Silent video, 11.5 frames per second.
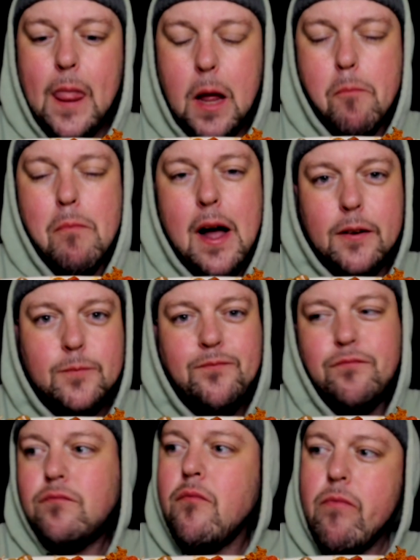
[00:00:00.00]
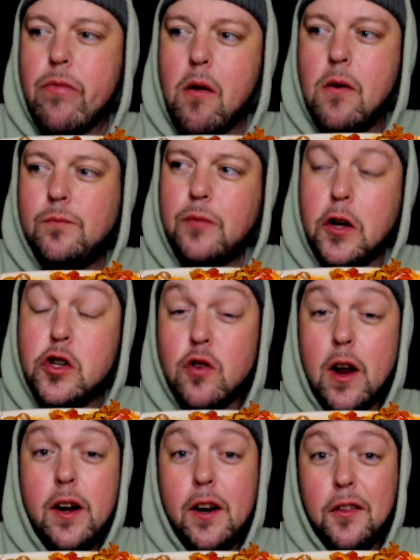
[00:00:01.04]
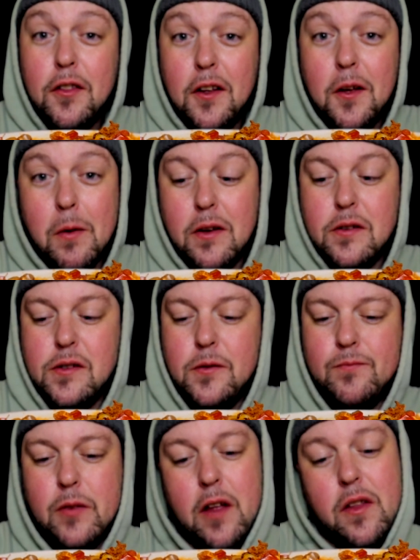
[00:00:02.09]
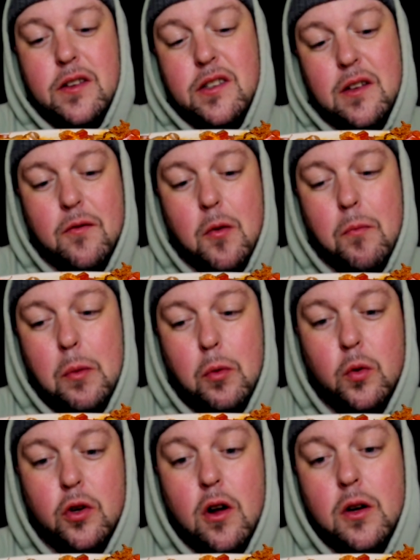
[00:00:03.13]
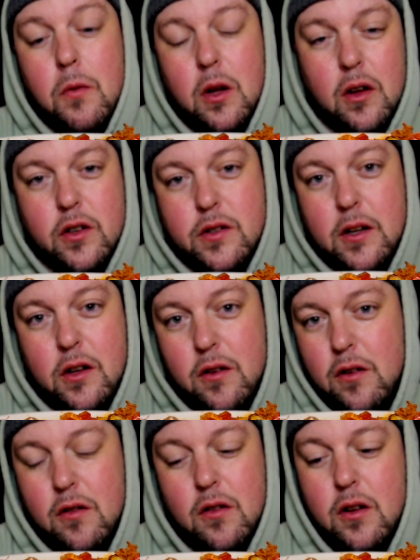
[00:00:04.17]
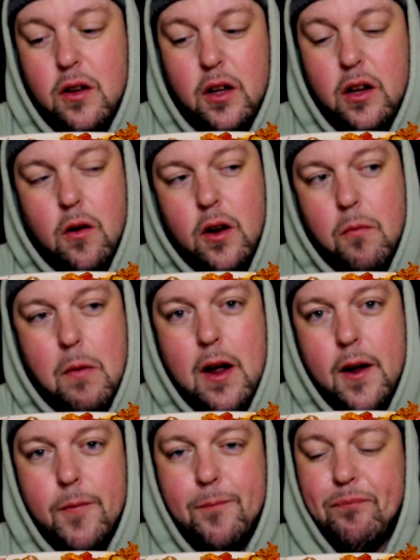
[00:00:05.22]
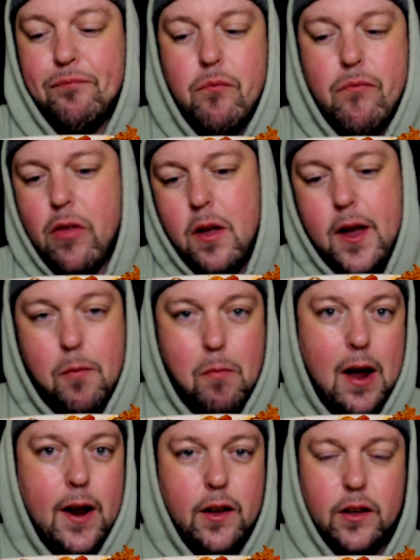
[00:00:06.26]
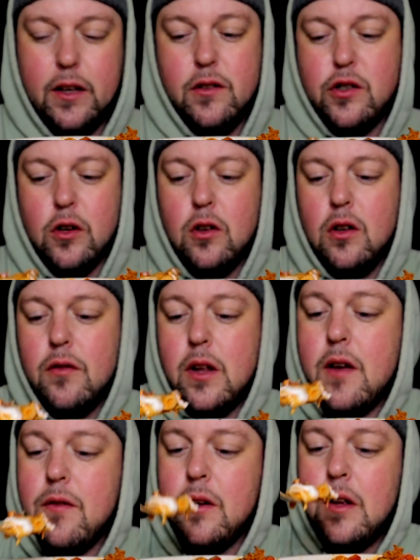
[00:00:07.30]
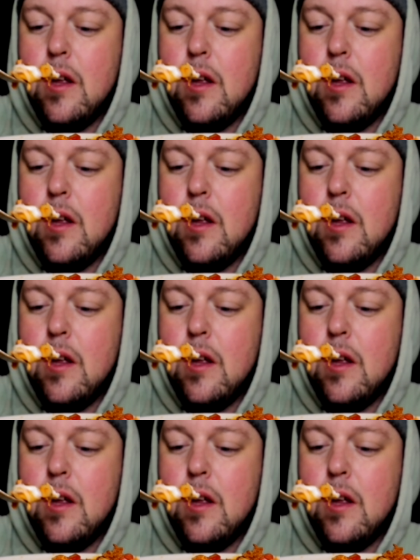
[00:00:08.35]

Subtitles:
But a trending theme is, and this is even from people who talk to me just, you know, in my circle of life,